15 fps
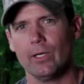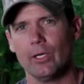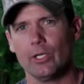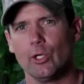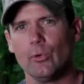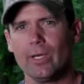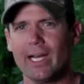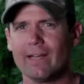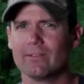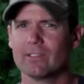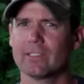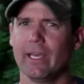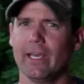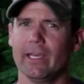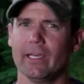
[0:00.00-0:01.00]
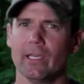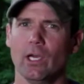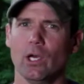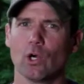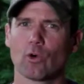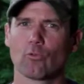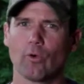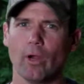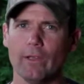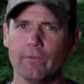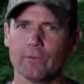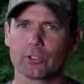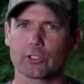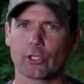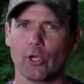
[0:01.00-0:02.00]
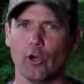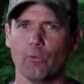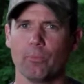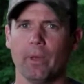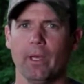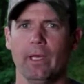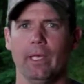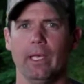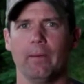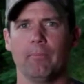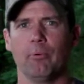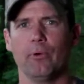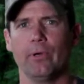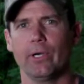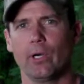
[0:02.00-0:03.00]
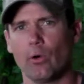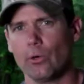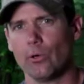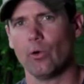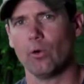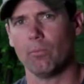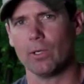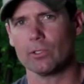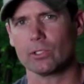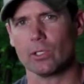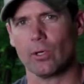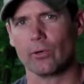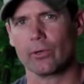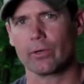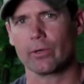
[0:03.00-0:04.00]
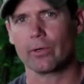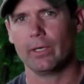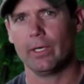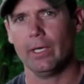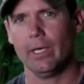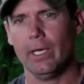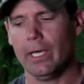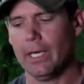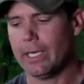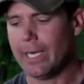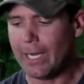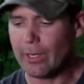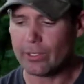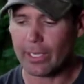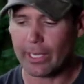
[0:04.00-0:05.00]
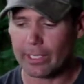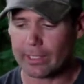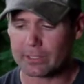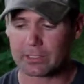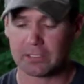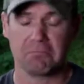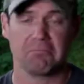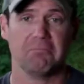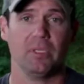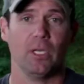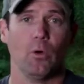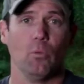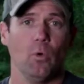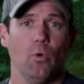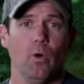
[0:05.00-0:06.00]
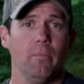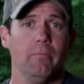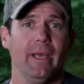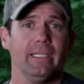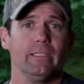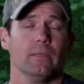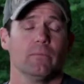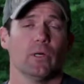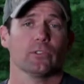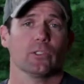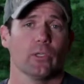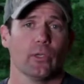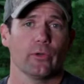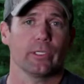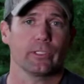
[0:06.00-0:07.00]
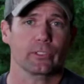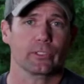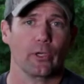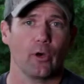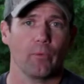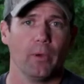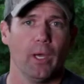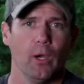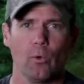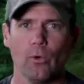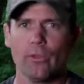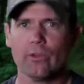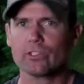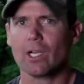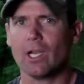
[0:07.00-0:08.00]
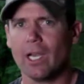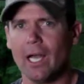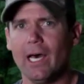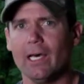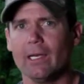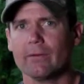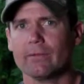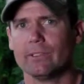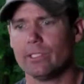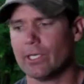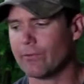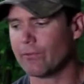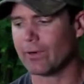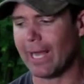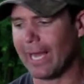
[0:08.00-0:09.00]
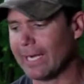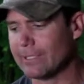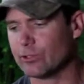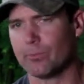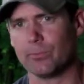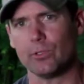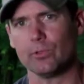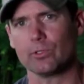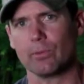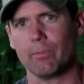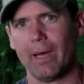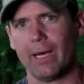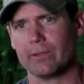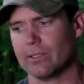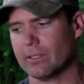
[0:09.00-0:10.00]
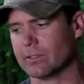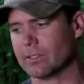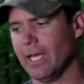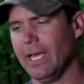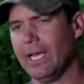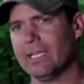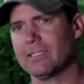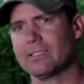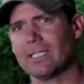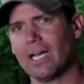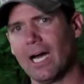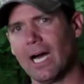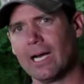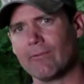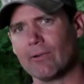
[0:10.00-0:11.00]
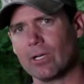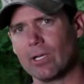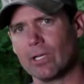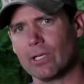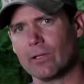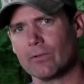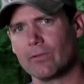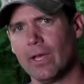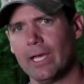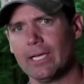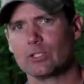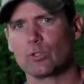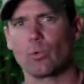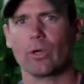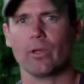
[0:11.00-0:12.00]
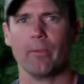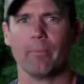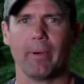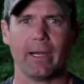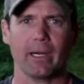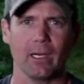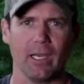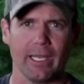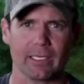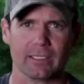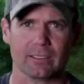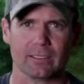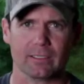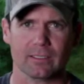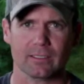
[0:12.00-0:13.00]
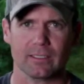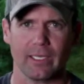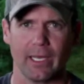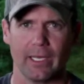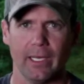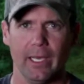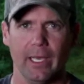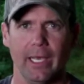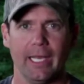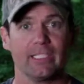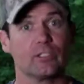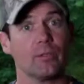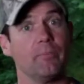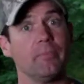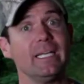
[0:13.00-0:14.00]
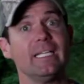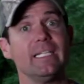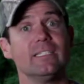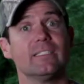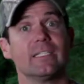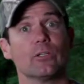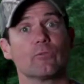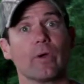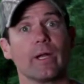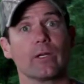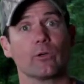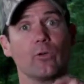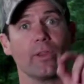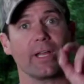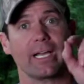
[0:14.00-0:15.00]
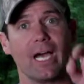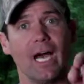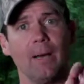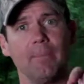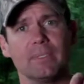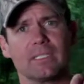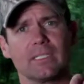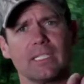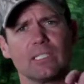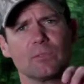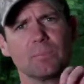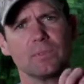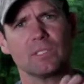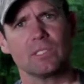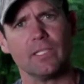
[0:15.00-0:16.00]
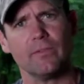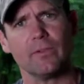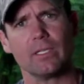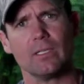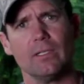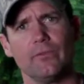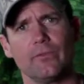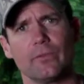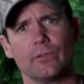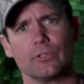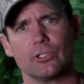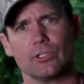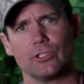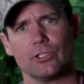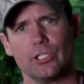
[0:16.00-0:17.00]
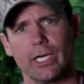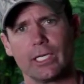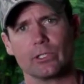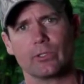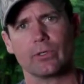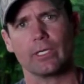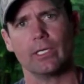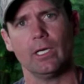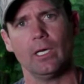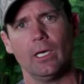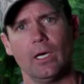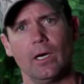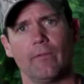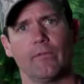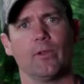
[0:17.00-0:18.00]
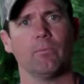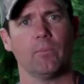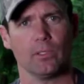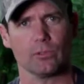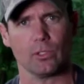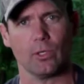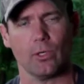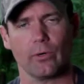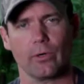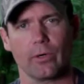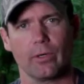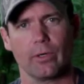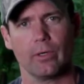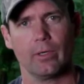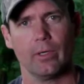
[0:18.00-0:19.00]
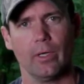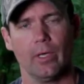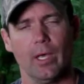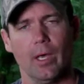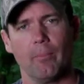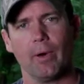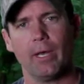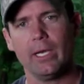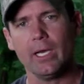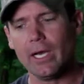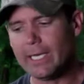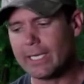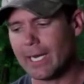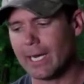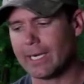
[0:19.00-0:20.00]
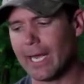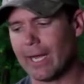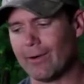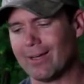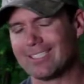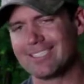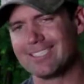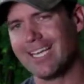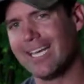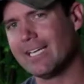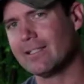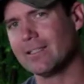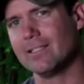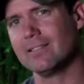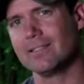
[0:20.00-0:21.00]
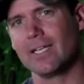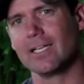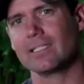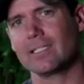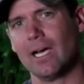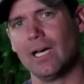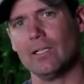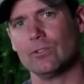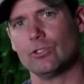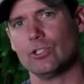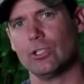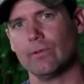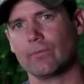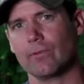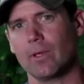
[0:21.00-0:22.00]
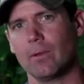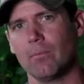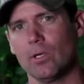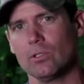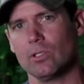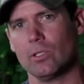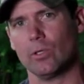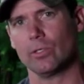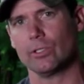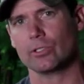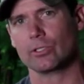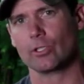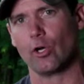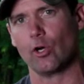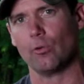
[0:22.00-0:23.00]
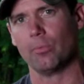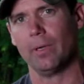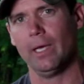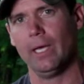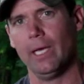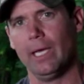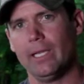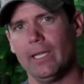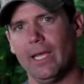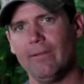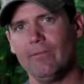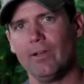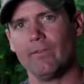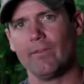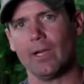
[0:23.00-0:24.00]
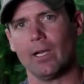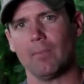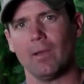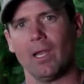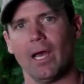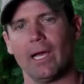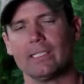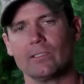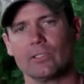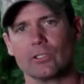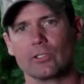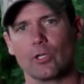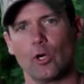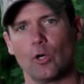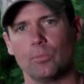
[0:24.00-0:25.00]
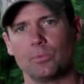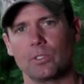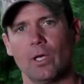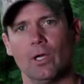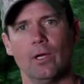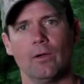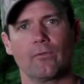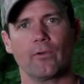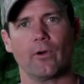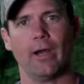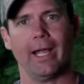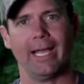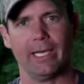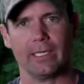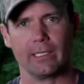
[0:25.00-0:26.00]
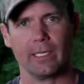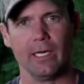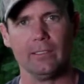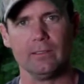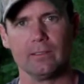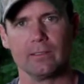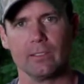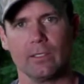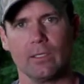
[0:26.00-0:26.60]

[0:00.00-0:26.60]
you would have to take a rifle scope and put it onto a muzzleloader. And now you ask, you know, well, what makes a muzzleloading scope? Well, there's a lot of different attributes about this. It's the eye relief, it's where the parallax is set, it's the BDC reticle that compensates specifically for the trajectory of the muzzleloader. But Nikon now has taken this technology from the muzzleloading scope and they've developed lines of scopes for handguns,